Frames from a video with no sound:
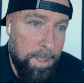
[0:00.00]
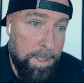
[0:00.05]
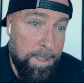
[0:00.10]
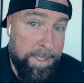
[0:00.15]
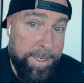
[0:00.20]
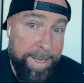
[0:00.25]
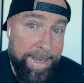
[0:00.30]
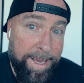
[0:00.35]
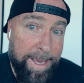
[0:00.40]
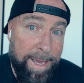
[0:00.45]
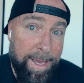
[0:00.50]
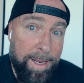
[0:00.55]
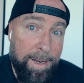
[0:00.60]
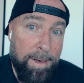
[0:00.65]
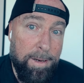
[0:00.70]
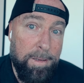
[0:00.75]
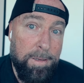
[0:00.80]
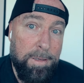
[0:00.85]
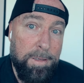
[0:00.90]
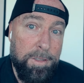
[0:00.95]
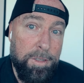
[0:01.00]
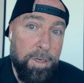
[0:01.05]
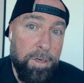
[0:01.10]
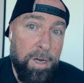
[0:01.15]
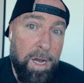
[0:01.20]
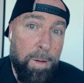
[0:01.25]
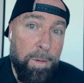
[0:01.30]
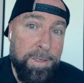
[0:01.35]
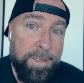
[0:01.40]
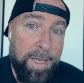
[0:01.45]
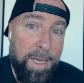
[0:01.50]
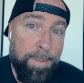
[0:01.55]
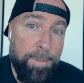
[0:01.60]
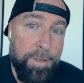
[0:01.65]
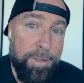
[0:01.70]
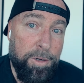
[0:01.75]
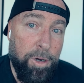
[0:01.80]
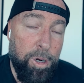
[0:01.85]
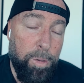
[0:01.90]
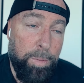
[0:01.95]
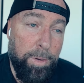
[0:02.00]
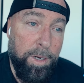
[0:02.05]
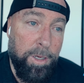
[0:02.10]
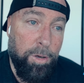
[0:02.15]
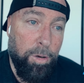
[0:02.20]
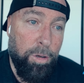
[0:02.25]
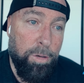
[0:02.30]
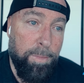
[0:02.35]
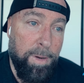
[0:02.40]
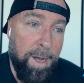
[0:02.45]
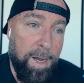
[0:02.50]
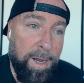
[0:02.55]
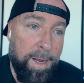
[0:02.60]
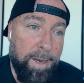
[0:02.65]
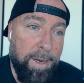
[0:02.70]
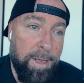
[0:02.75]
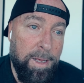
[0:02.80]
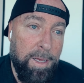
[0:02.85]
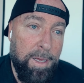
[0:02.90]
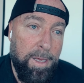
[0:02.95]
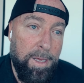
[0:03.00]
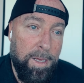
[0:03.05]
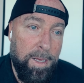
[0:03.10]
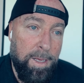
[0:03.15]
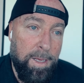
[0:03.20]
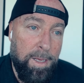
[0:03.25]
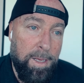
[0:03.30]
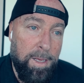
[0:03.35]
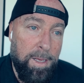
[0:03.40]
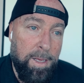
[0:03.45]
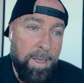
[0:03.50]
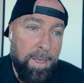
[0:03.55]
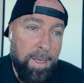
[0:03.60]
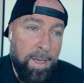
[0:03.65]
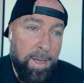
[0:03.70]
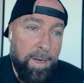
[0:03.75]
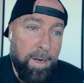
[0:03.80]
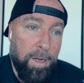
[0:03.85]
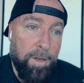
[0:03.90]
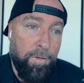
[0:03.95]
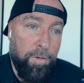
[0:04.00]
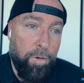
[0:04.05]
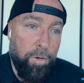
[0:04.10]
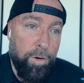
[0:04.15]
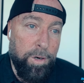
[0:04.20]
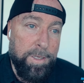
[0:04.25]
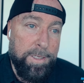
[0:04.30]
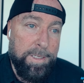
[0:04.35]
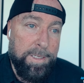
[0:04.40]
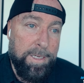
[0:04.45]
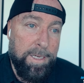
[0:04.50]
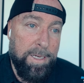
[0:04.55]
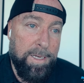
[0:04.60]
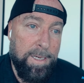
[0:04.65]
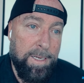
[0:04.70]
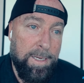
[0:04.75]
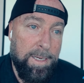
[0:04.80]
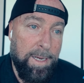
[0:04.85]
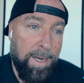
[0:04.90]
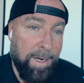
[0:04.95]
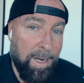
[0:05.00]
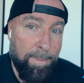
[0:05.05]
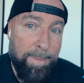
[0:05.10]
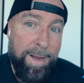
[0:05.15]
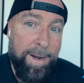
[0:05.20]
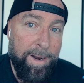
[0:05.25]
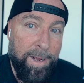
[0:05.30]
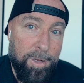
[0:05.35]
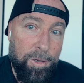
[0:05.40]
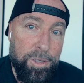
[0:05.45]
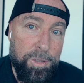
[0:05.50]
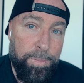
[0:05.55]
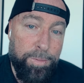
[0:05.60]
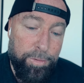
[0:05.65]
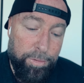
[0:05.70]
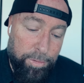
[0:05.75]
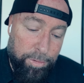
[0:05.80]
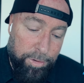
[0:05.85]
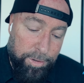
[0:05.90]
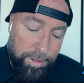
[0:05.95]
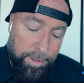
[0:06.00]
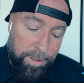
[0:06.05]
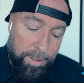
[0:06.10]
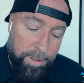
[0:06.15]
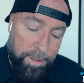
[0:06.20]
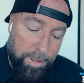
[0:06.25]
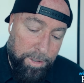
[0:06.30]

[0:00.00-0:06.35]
Dig in. So I was able to open a gold mine in Honduras. I got my knuckles bruised.